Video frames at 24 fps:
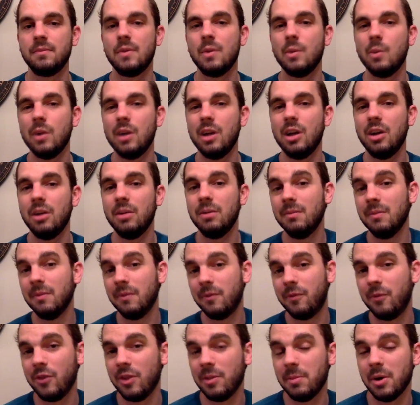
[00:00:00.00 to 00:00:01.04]
Well,
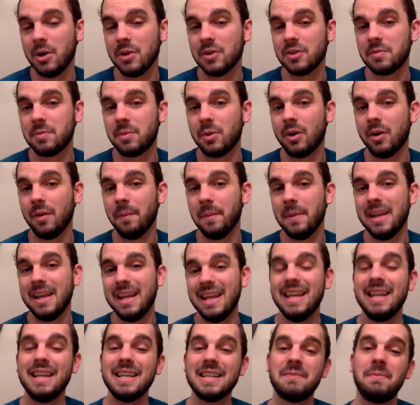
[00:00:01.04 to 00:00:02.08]
for the most part.
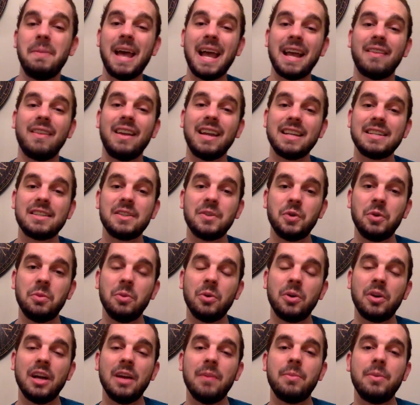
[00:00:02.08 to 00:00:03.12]
It is backed like it's a normal
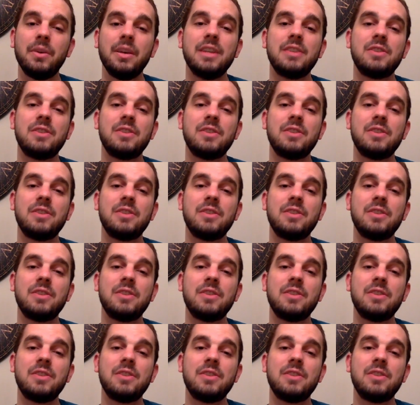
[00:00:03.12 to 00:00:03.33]
company,